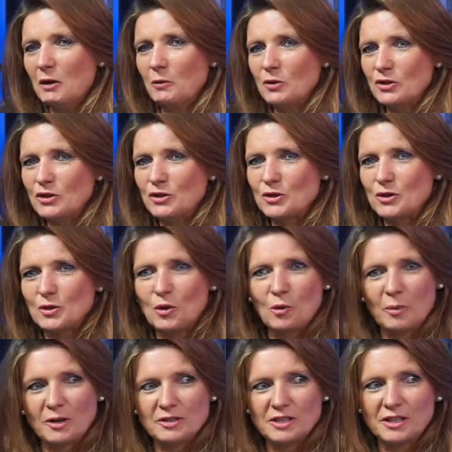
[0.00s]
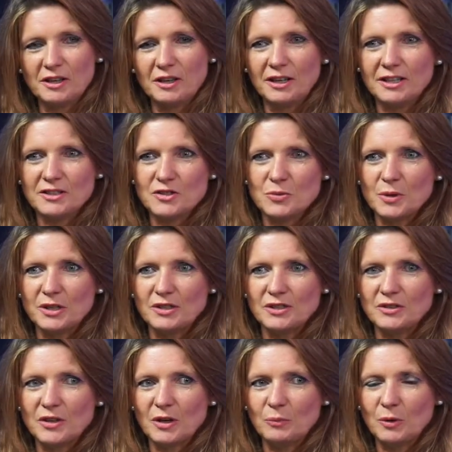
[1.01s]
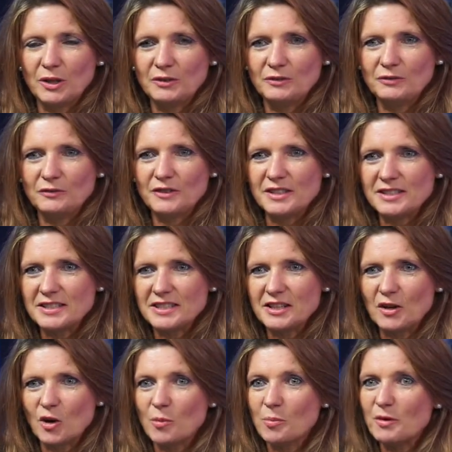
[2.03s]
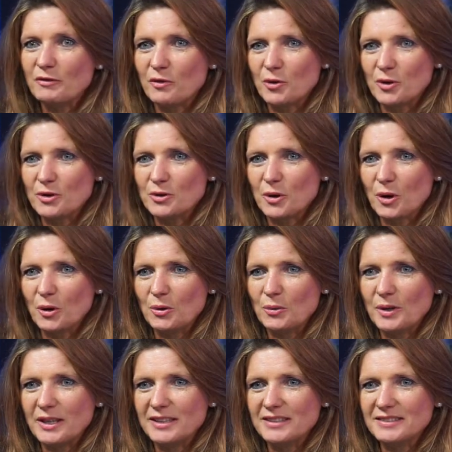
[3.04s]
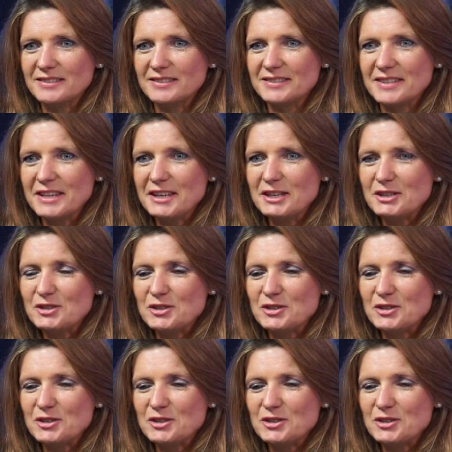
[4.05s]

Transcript: I want you to know about in Ireland when visiting or before you go, is